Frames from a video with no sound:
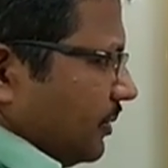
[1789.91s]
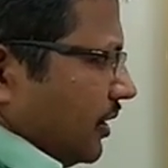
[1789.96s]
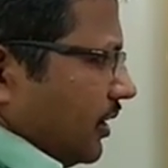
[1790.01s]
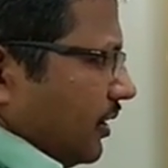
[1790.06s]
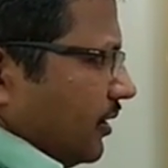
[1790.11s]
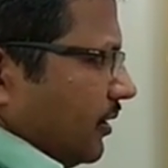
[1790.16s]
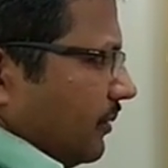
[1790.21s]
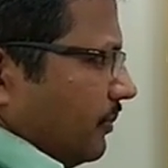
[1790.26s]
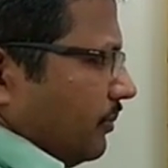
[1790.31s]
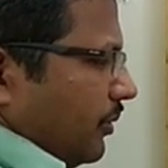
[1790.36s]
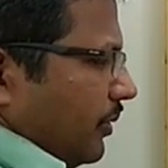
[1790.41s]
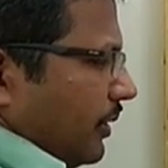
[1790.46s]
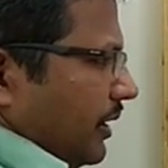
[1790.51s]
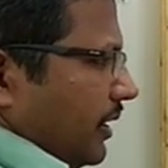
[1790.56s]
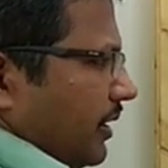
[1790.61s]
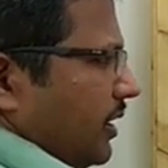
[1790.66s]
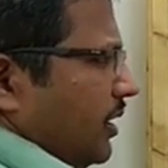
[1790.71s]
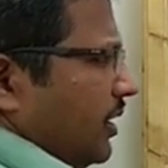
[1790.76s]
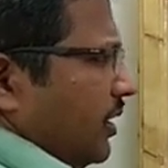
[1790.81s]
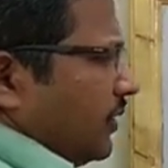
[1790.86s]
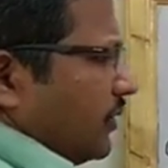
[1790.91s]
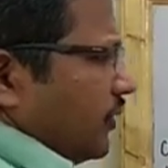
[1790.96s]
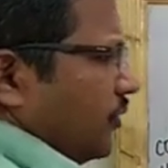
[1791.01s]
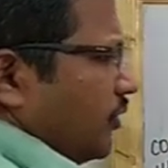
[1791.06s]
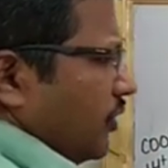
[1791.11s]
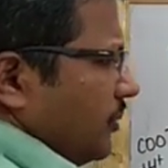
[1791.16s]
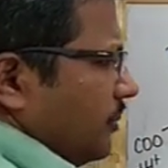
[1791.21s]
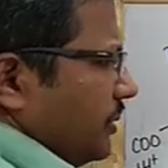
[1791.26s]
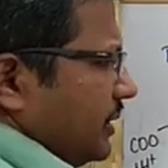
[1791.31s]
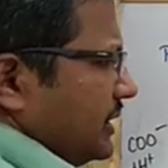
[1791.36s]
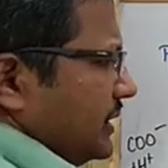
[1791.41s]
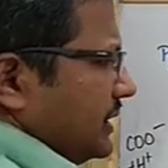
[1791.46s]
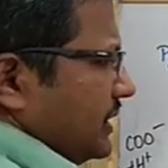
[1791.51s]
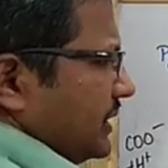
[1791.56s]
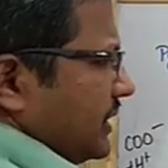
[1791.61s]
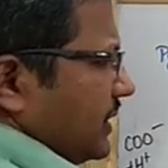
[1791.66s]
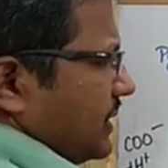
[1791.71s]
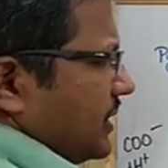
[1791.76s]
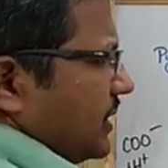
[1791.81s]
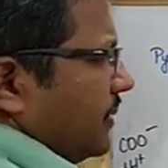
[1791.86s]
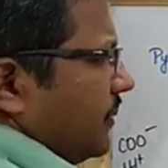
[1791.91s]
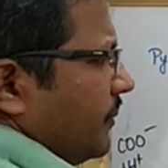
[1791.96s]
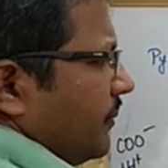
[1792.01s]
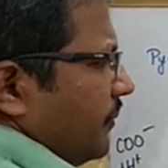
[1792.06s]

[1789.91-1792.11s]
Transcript: particular point. So we will be just